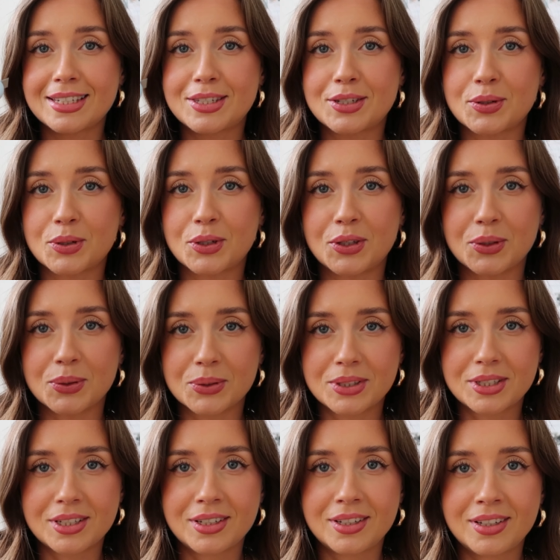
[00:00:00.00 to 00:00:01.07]
is so
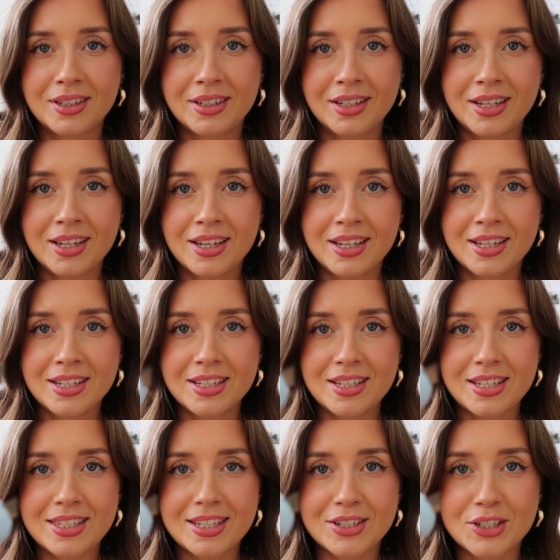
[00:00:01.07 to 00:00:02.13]
cute.
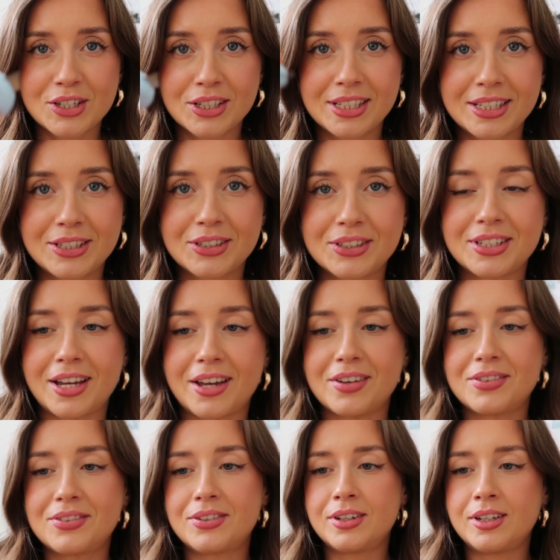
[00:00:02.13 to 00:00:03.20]
Such a little
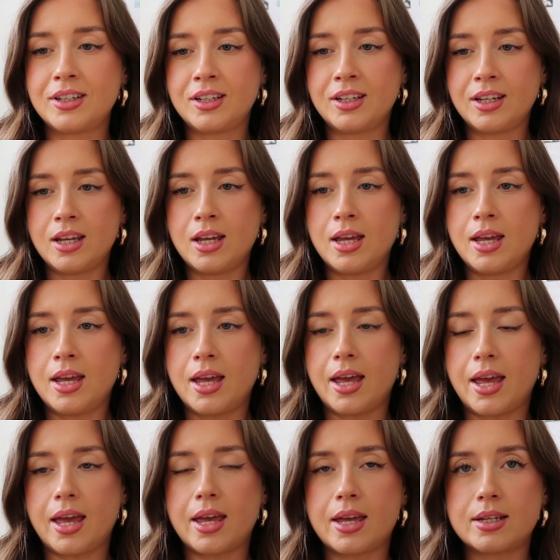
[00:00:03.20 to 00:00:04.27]
knife.
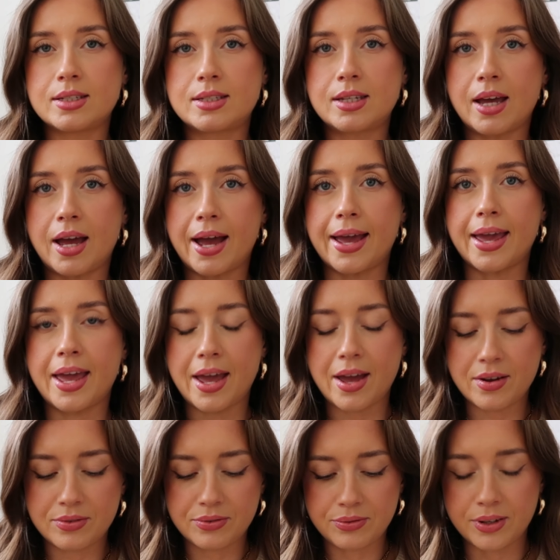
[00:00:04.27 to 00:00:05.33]
And I
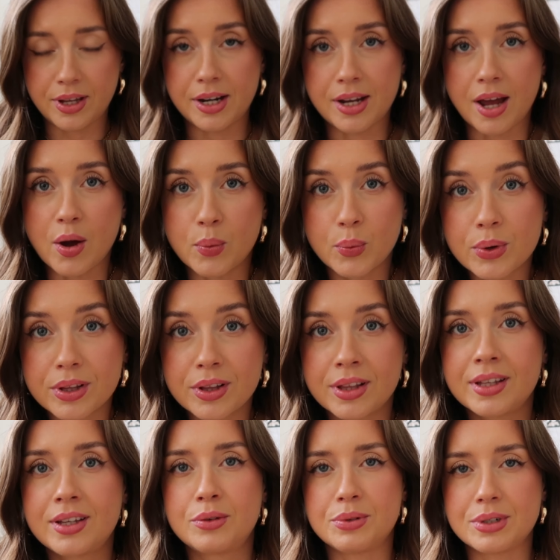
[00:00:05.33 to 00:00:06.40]
have and I will
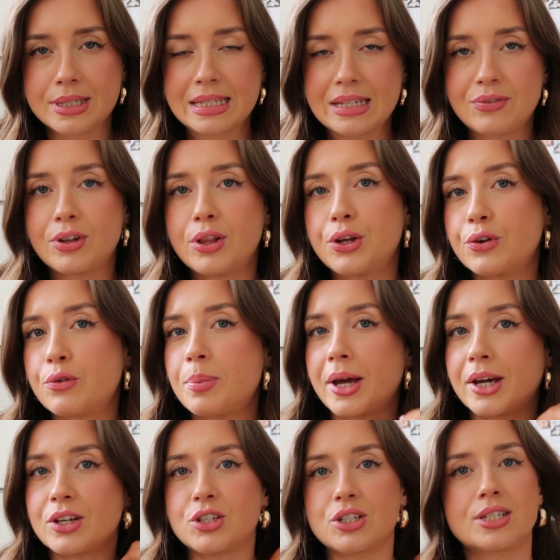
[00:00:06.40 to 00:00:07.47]
receive a lot of
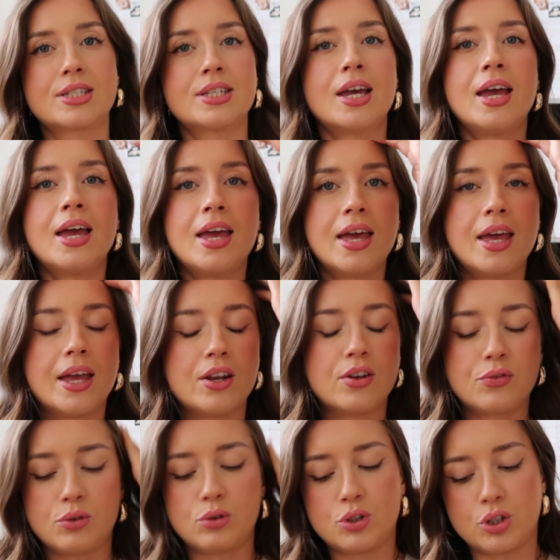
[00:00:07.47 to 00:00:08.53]
packages in the
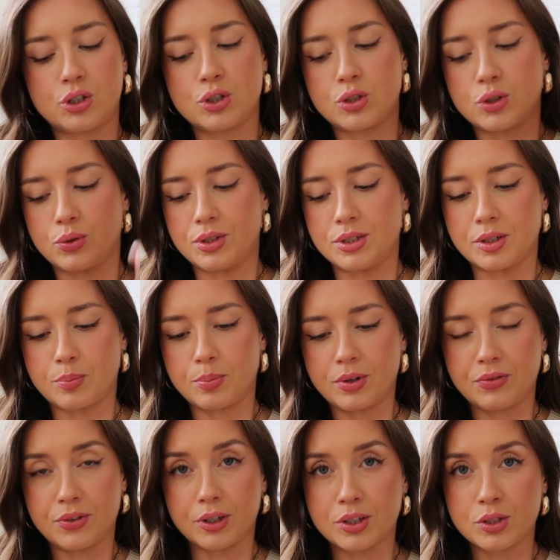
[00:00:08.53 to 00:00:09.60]
future, so these are
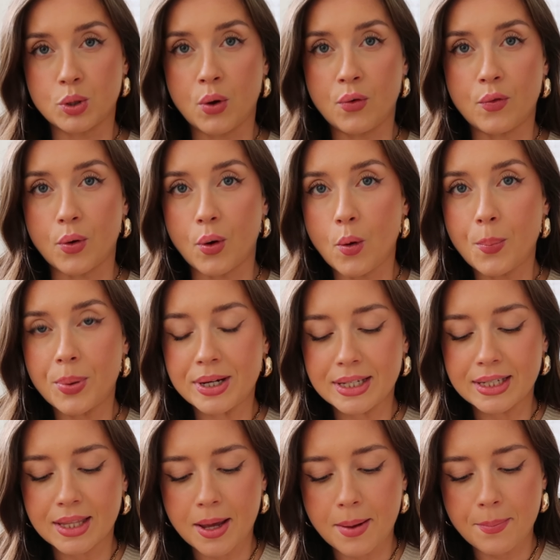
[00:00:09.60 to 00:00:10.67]
perfect for
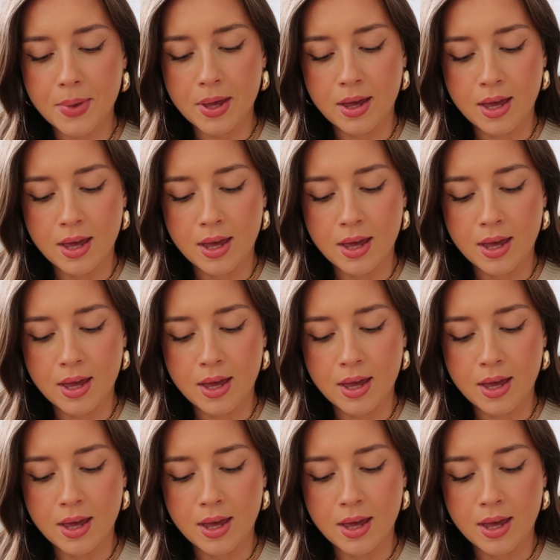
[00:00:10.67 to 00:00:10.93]
opening them